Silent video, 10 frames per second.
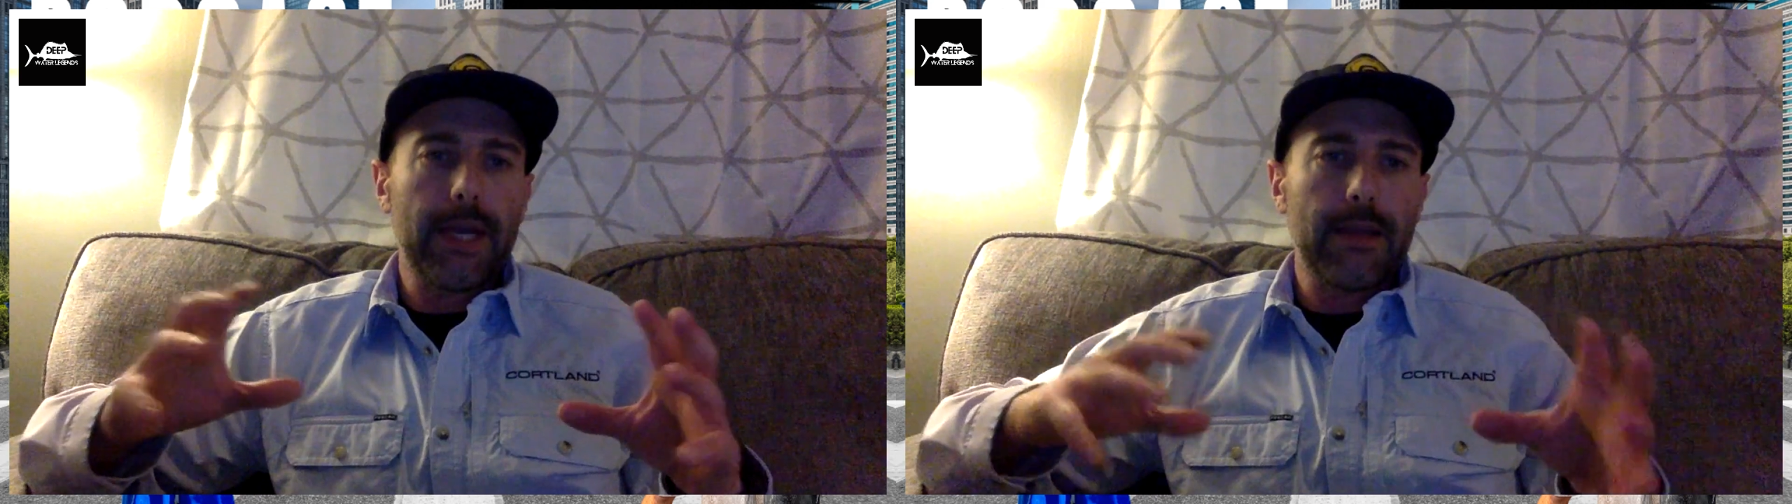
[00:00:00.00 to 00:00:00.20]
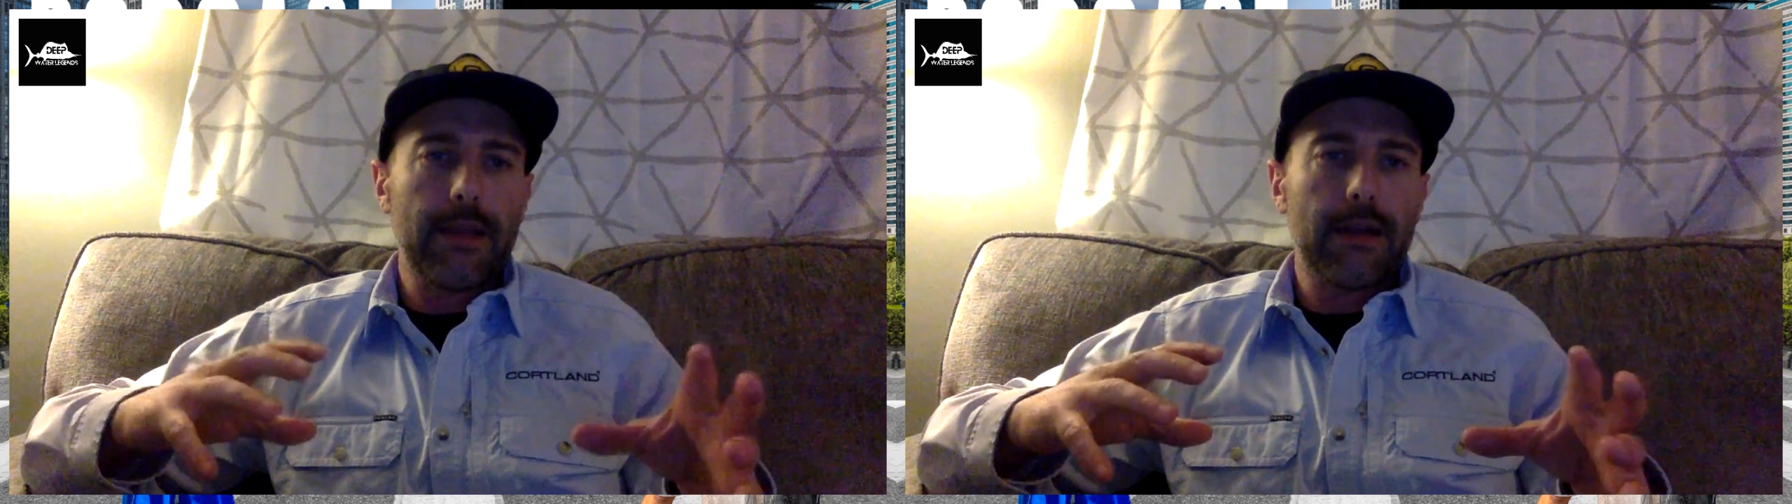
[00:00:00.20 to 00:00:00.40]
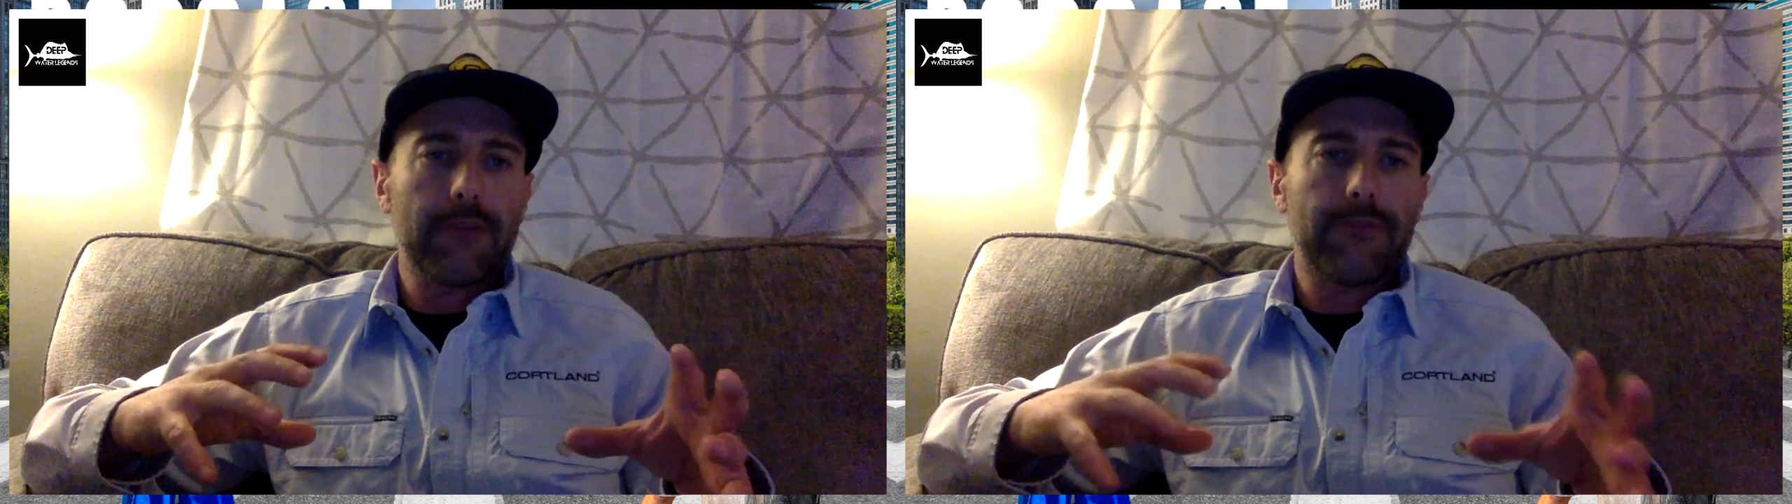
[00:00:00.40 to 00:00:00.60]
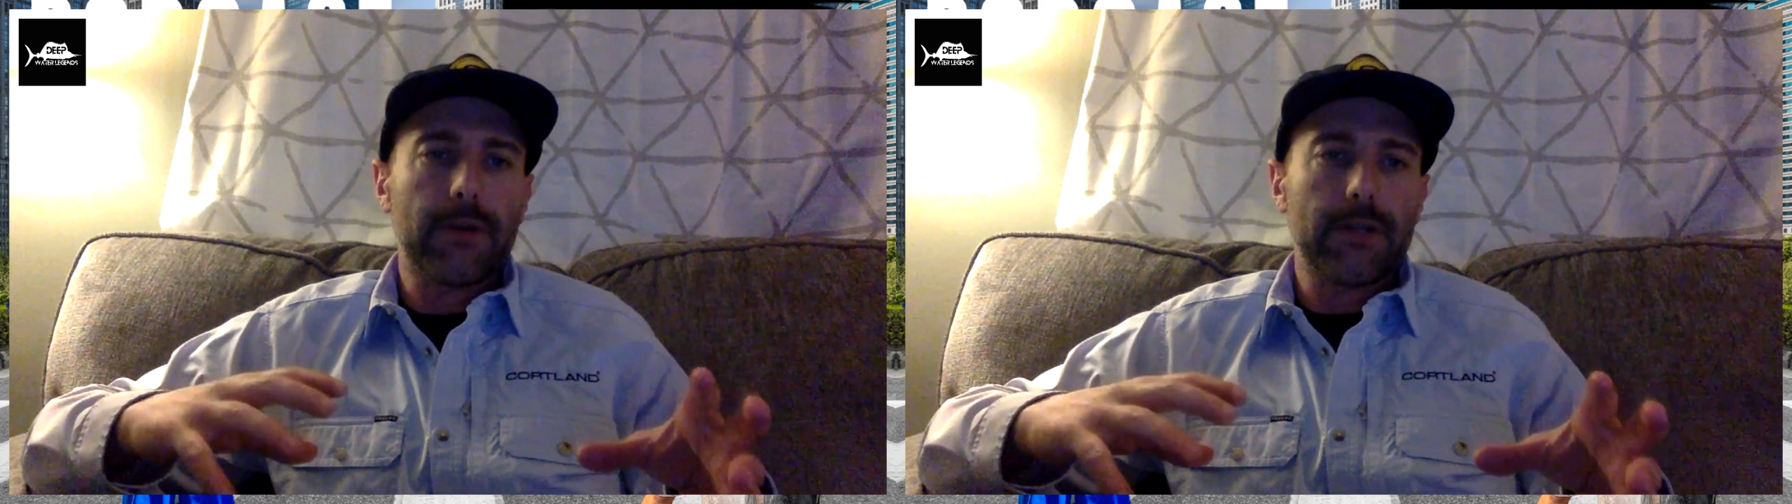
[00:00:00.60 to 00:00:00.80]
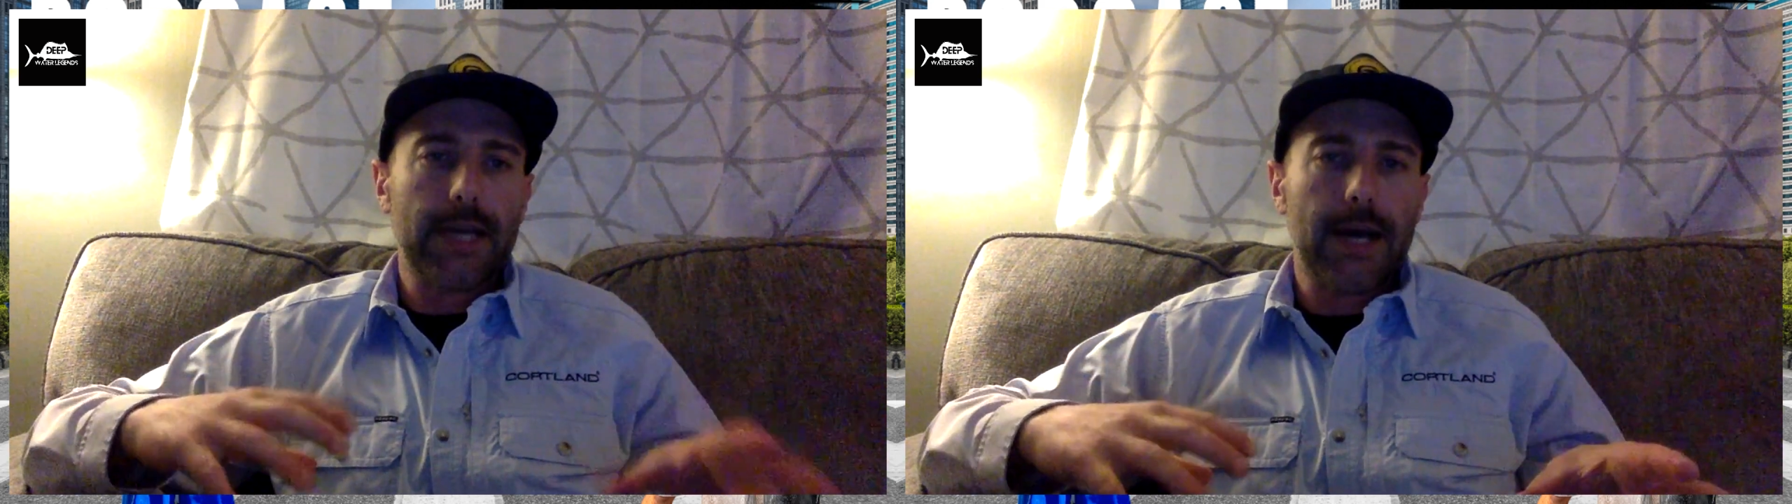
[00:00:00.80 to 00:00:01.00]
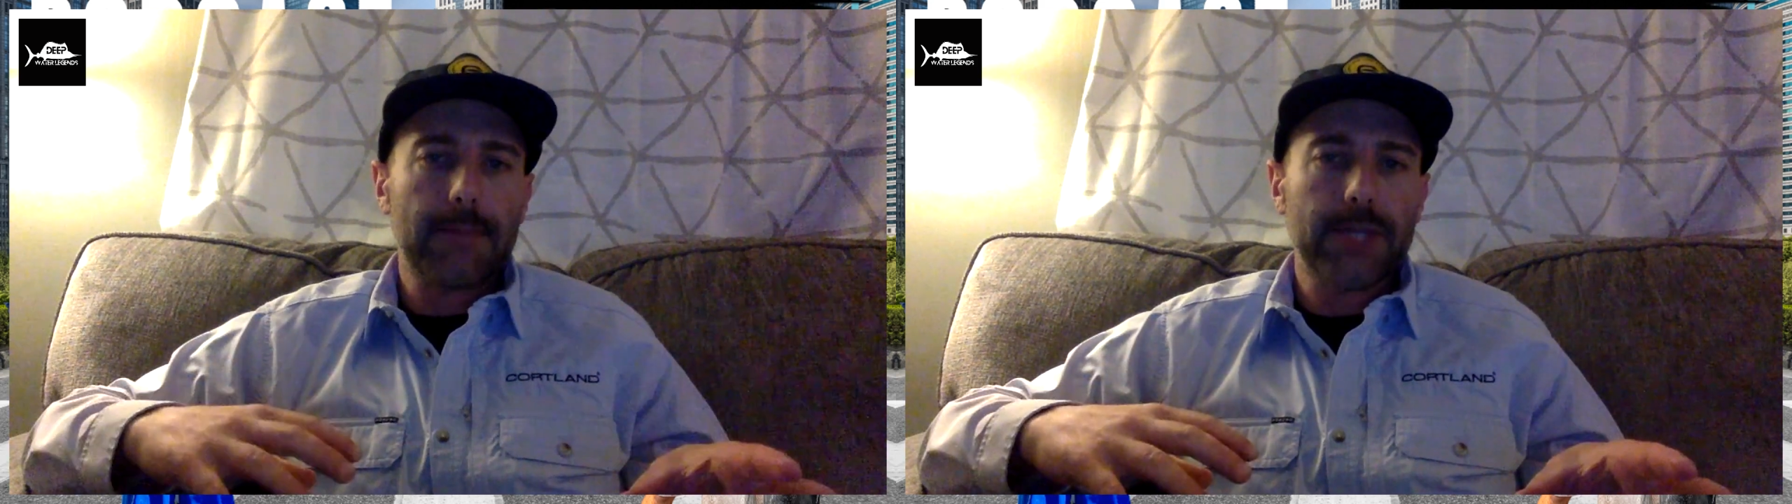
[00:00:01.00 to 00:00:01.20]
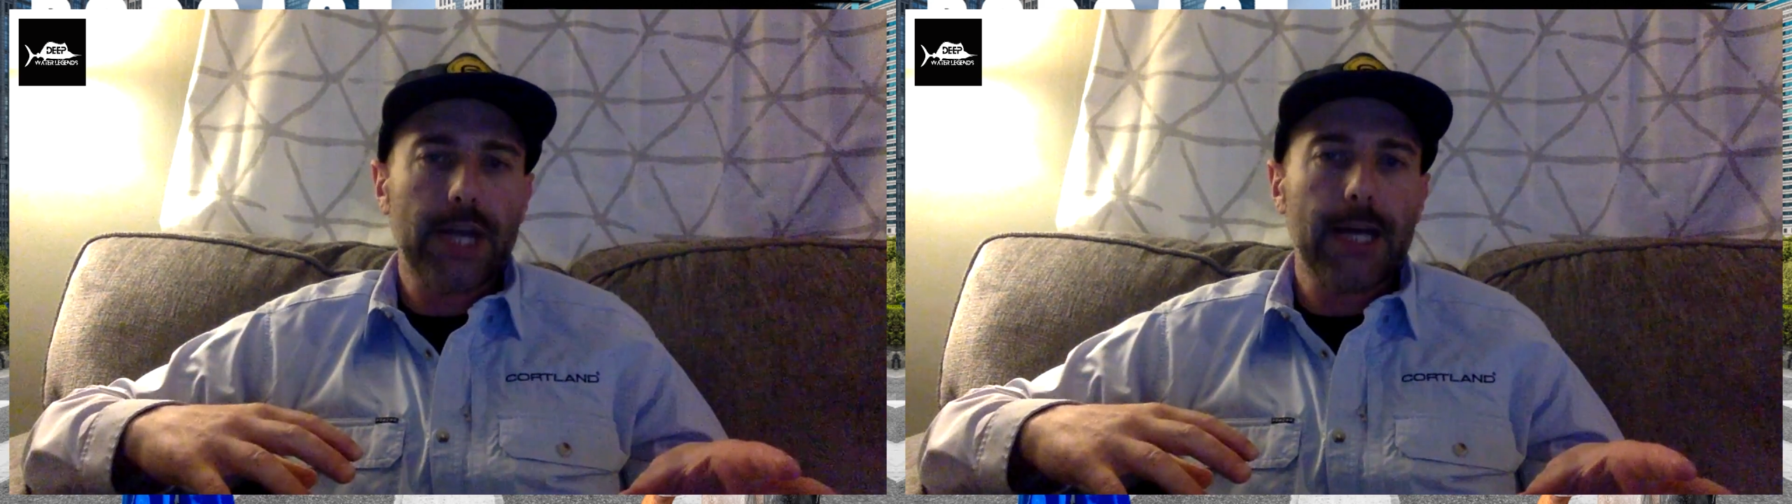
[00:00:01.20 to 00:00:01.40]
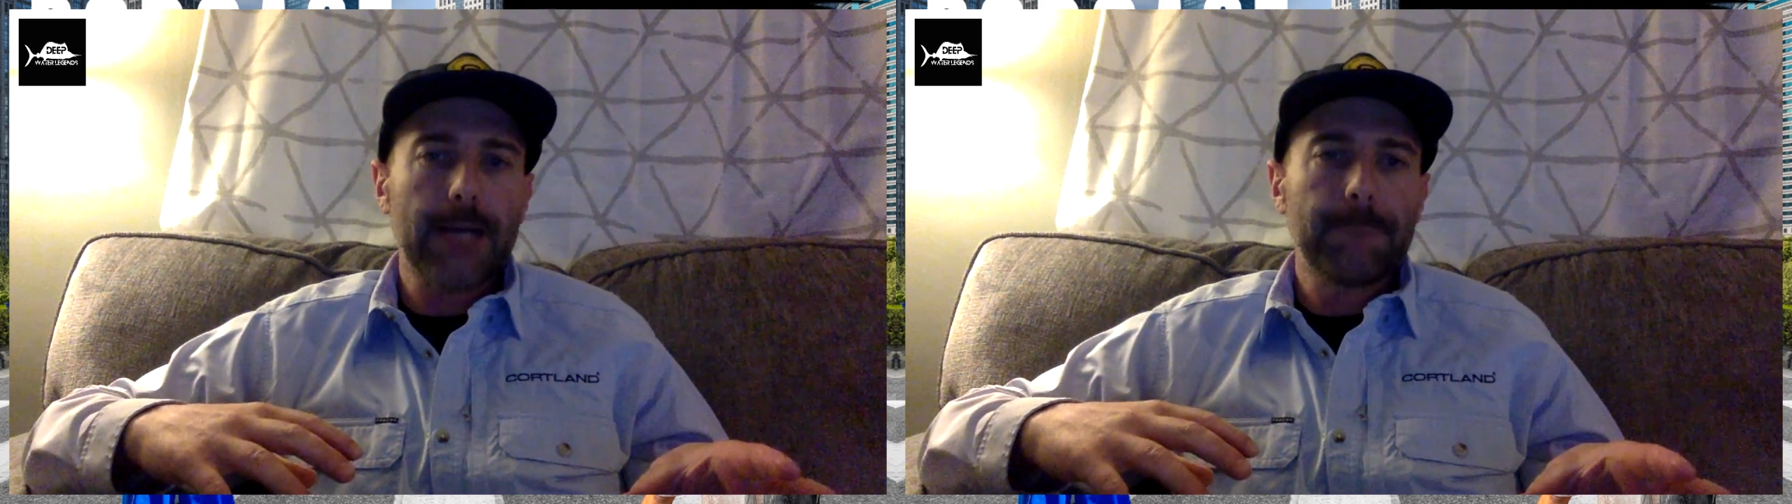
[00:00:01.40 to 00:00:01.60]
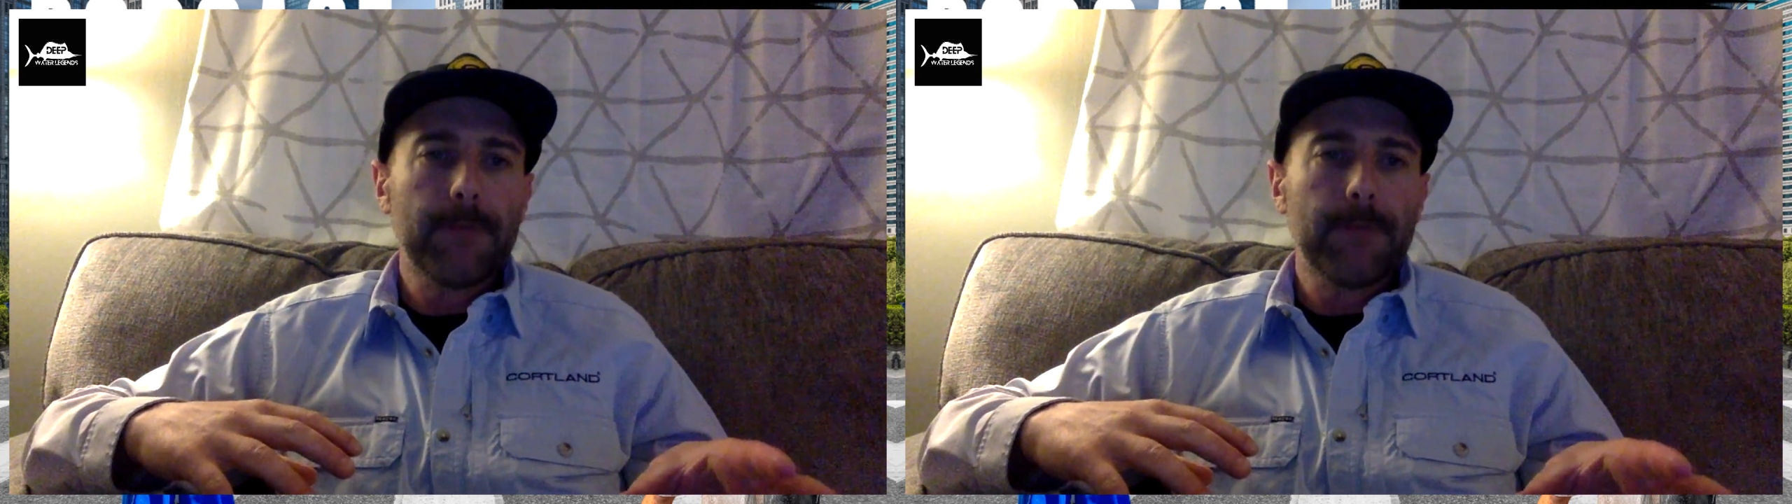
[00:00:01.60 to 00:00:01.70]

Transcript: in there for a top shot,